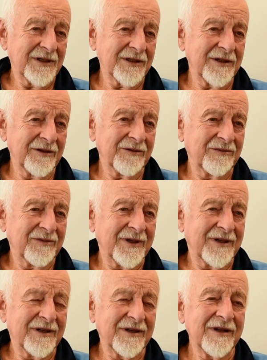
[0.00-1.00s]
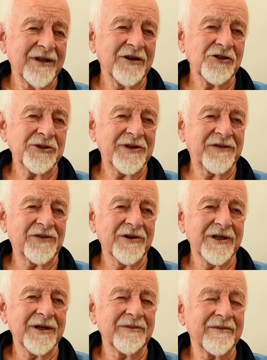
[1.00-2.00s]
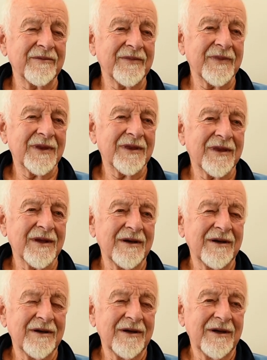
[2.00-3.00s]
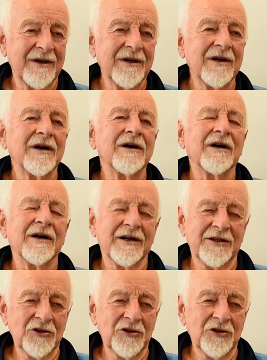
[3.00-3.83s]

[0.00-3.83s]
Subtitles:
So those are the Was that a dream you'd always wanted to go on?